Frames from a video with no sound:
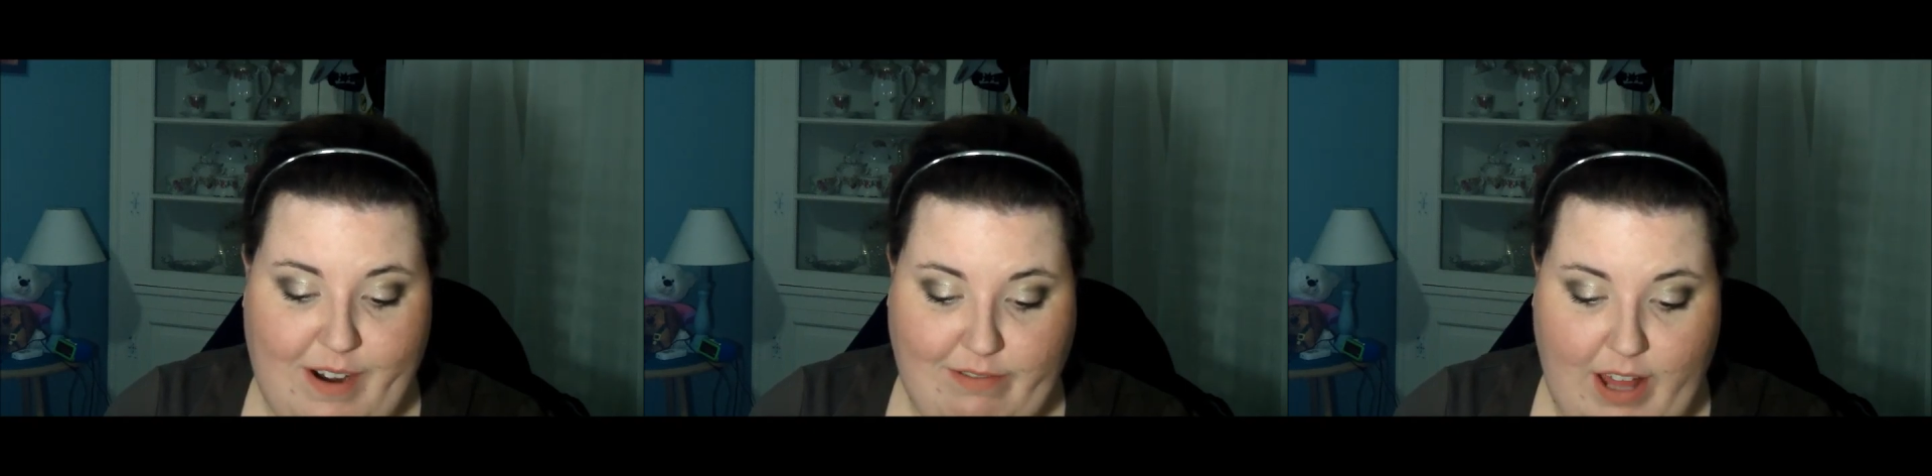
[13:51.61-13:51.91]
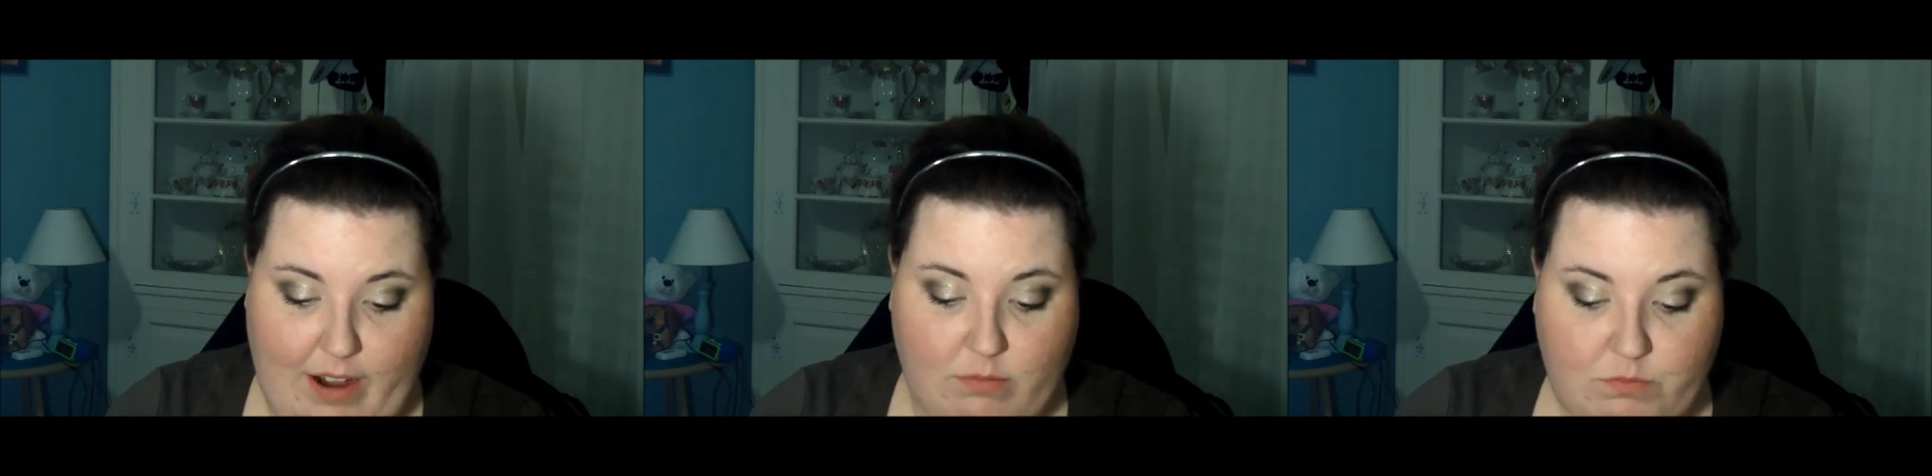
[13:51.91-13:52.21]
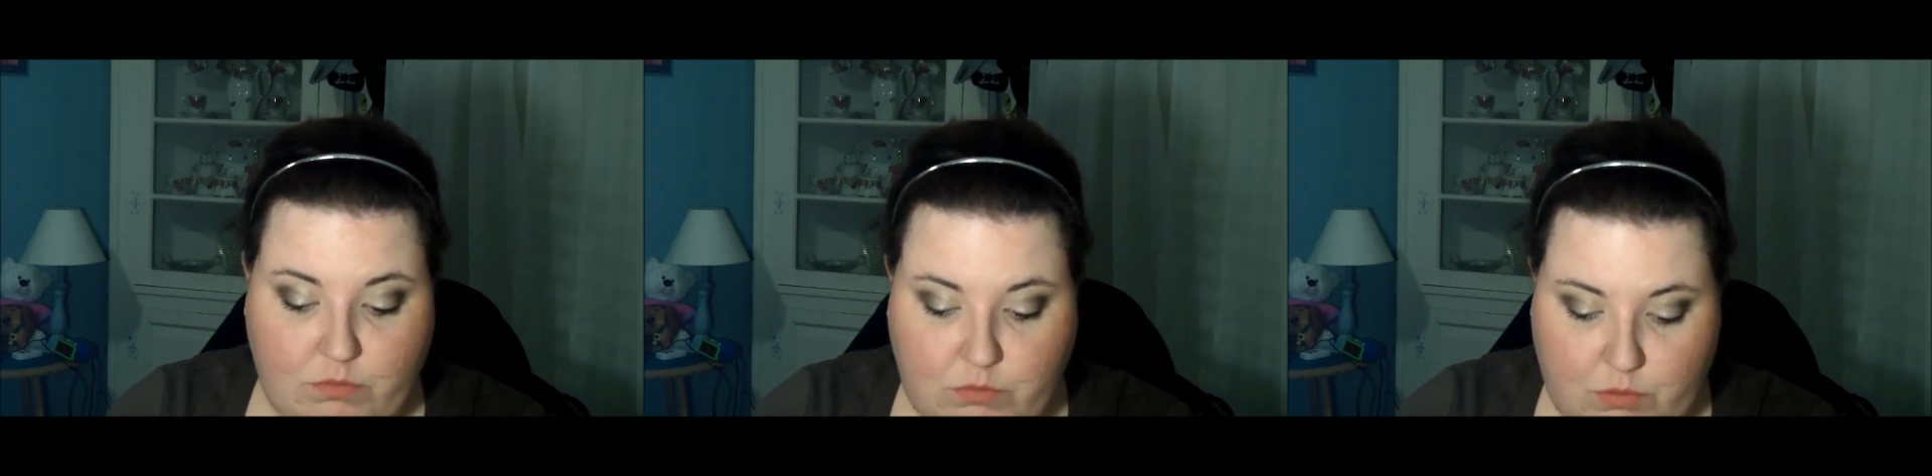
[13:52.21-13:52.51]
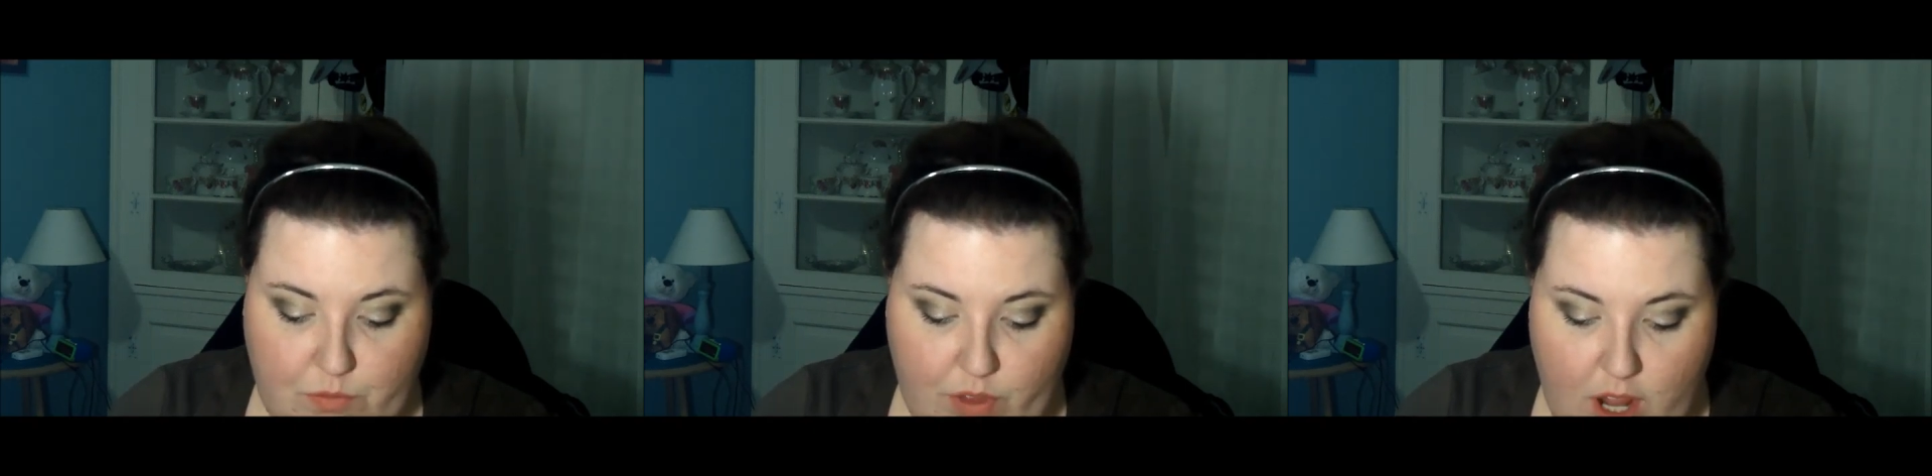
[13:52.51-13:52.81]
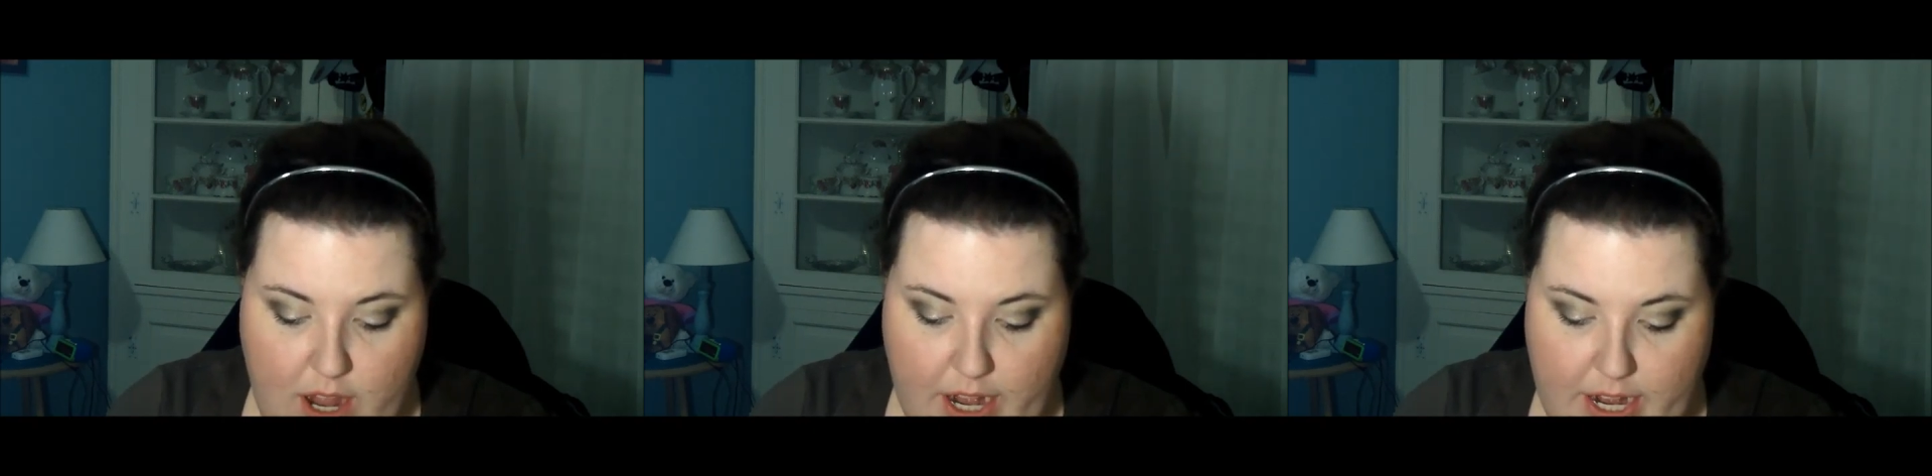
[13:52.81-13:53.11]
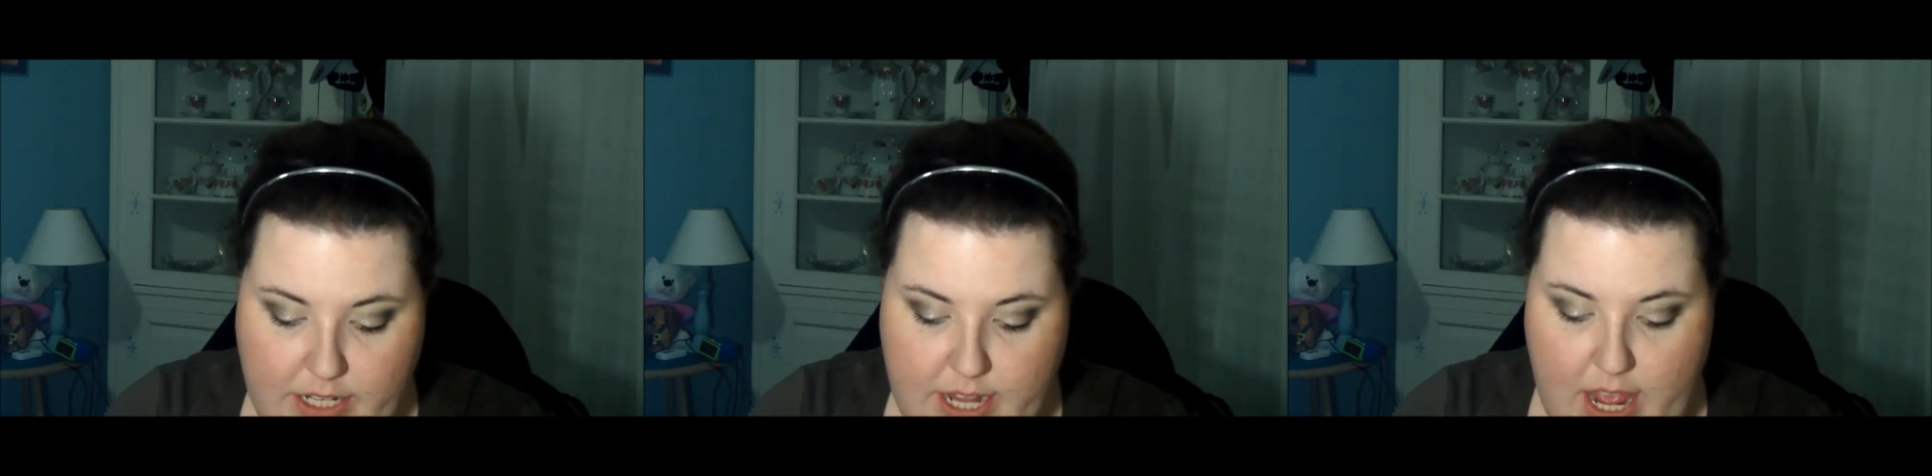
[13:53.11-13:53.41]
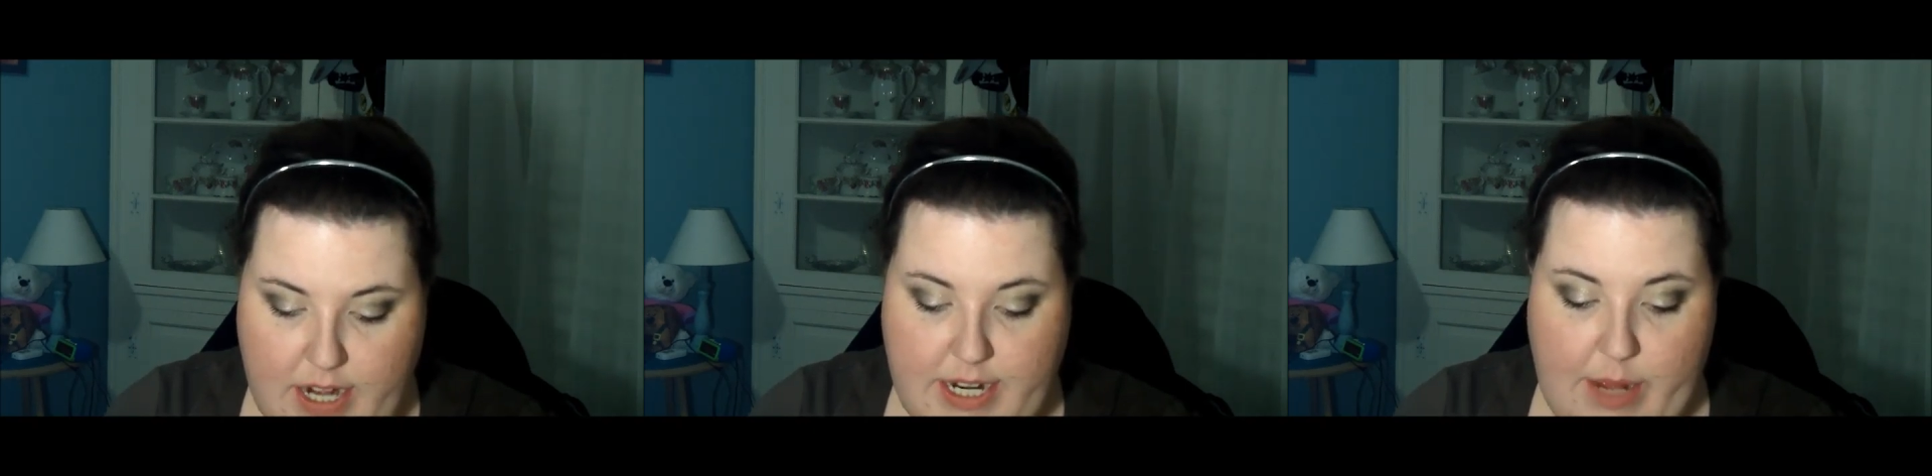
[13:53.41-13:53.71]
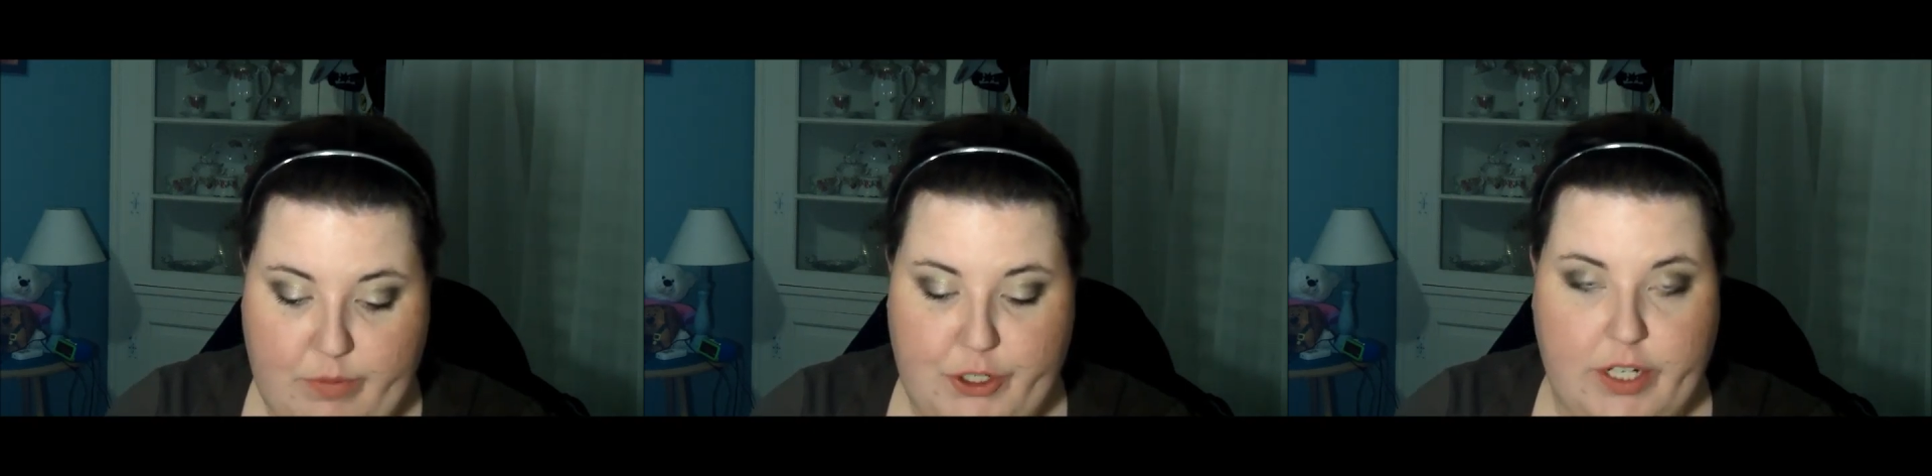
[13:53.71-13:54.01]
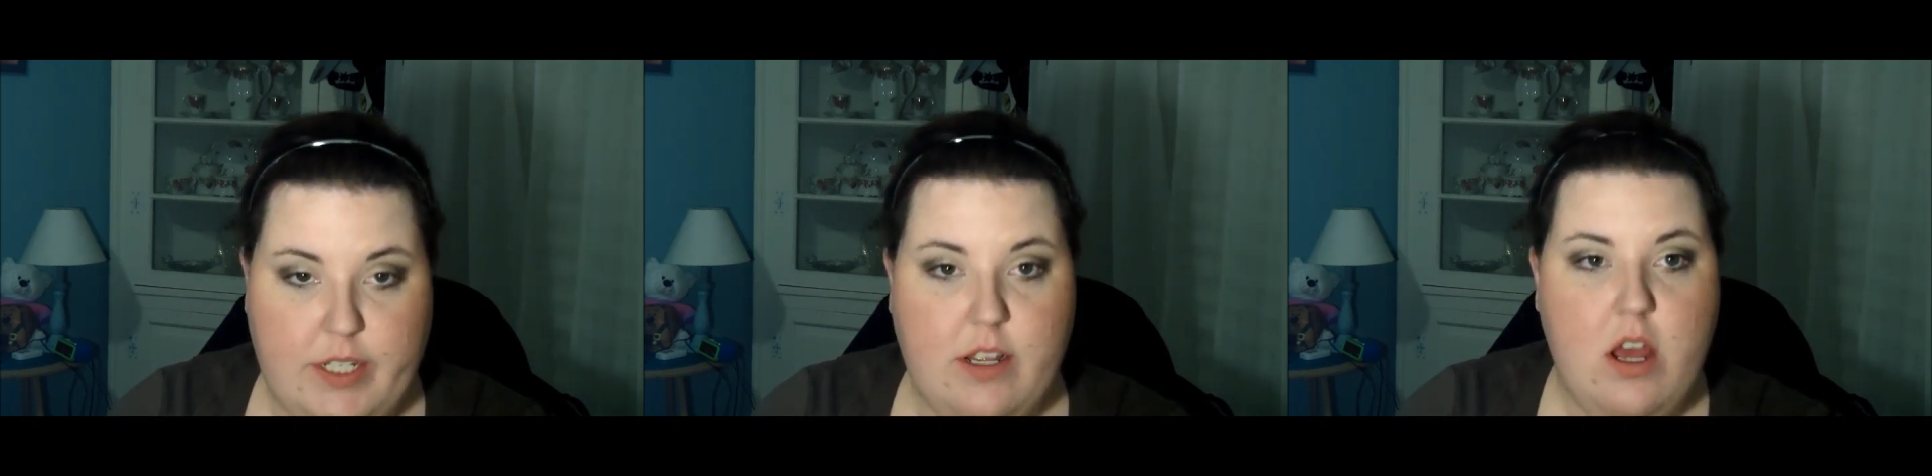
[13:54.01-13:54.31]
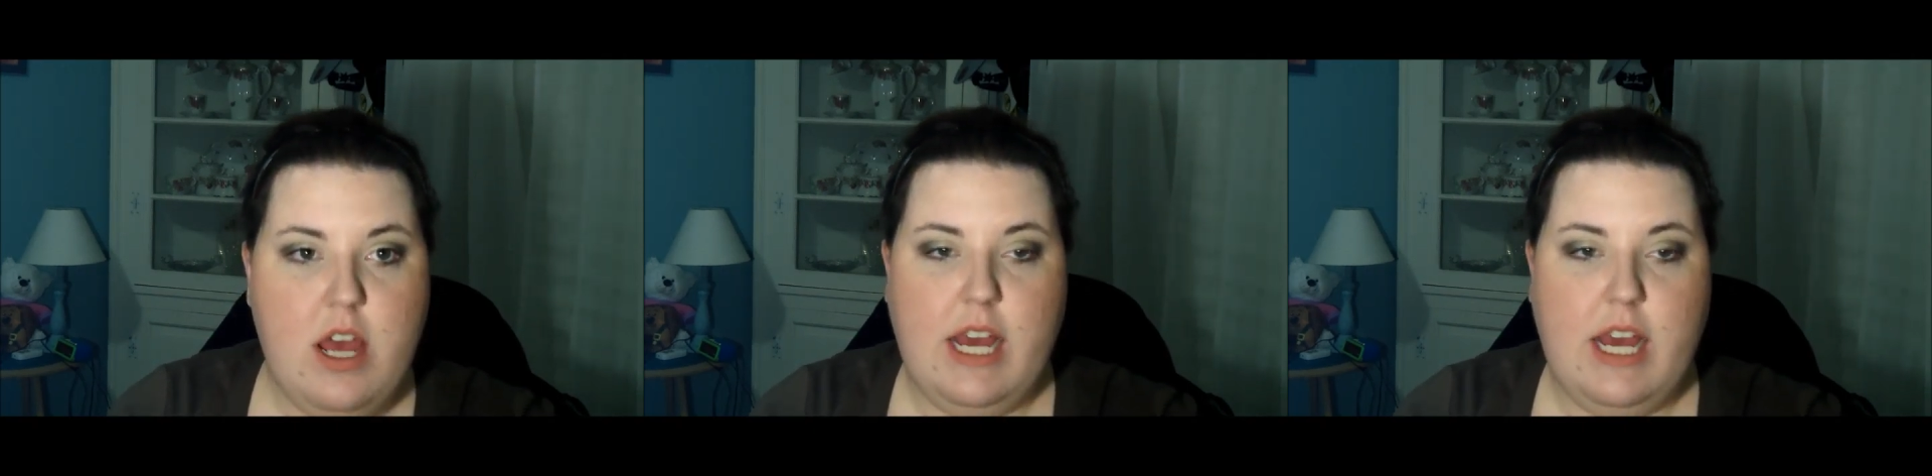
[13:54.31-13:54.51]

Revlon, and it is in Temptress.